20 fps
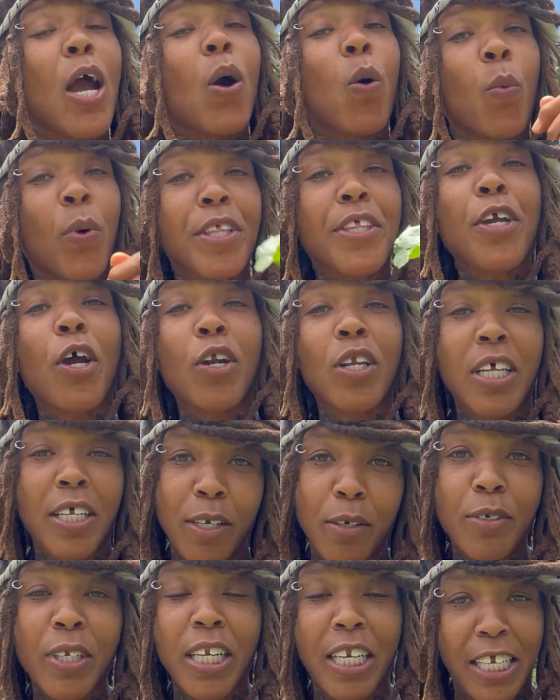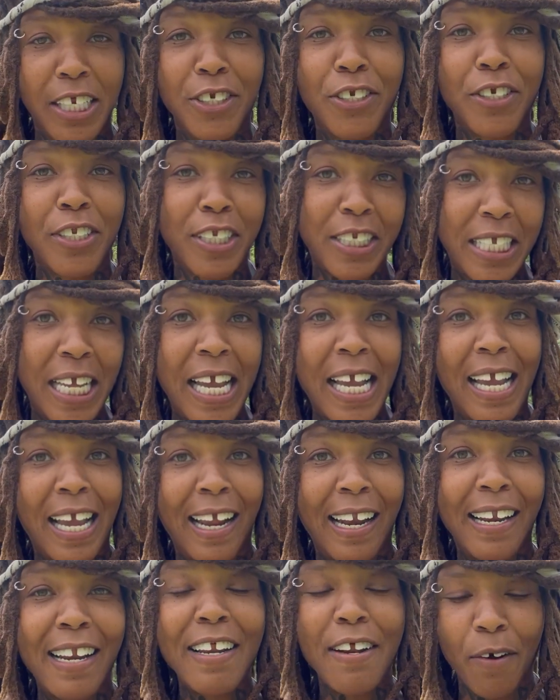with your little delicious
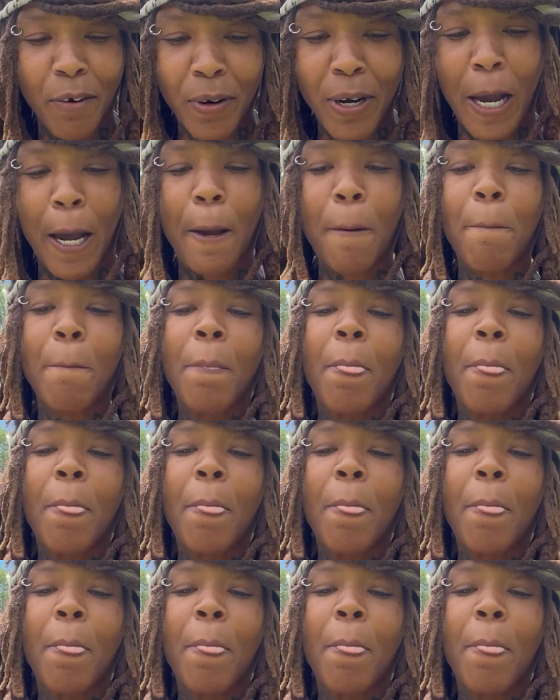skin, okay?